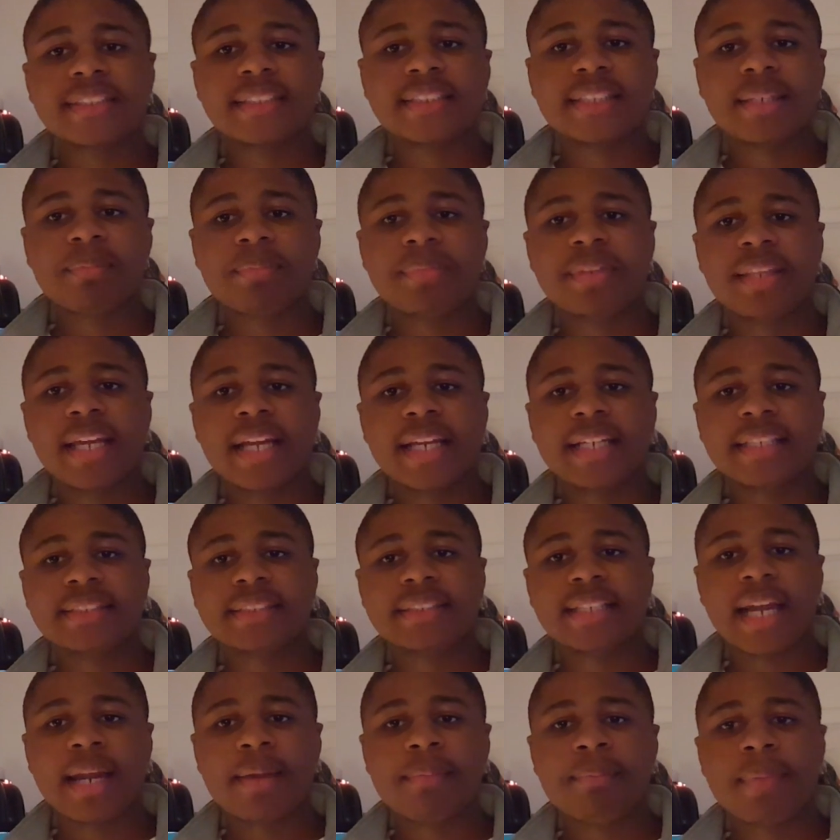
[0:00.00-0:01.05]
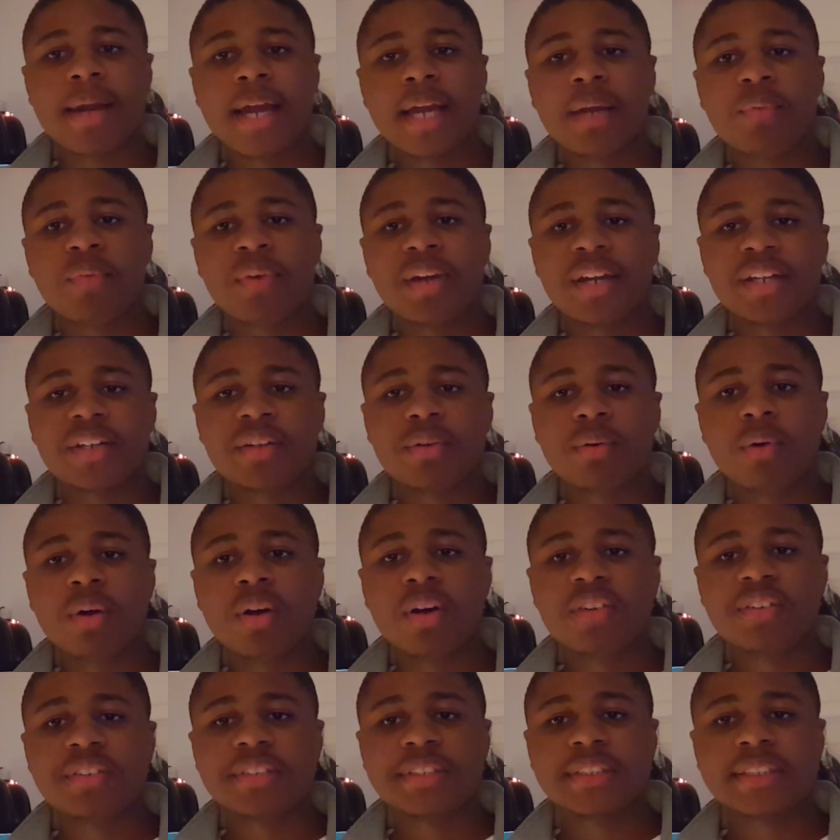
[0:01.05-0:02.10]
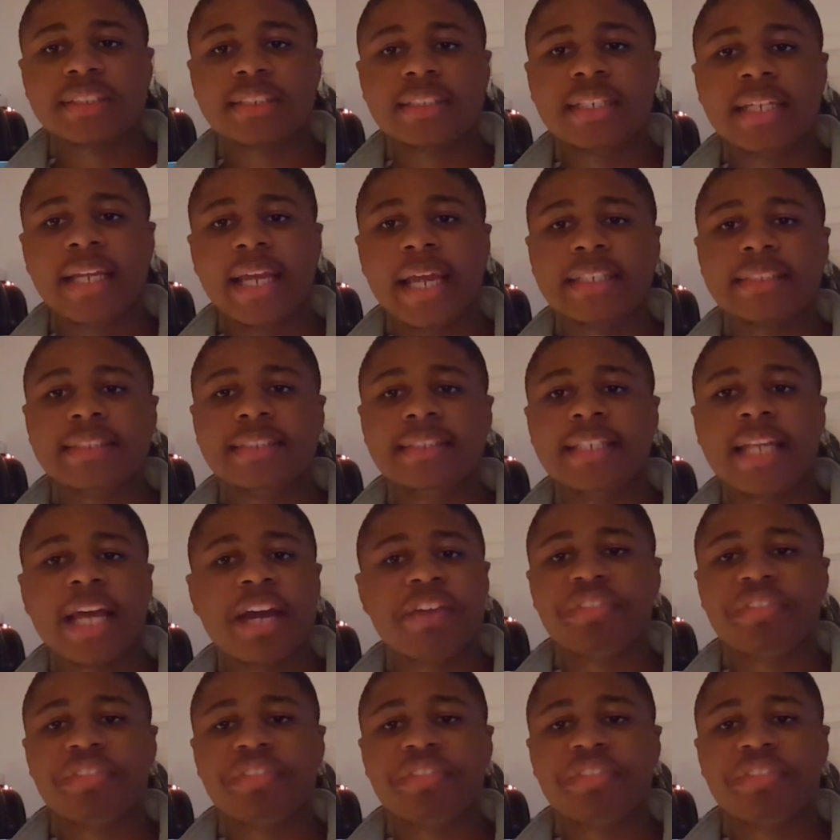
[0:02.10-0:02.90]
there are some things that I might want to go over.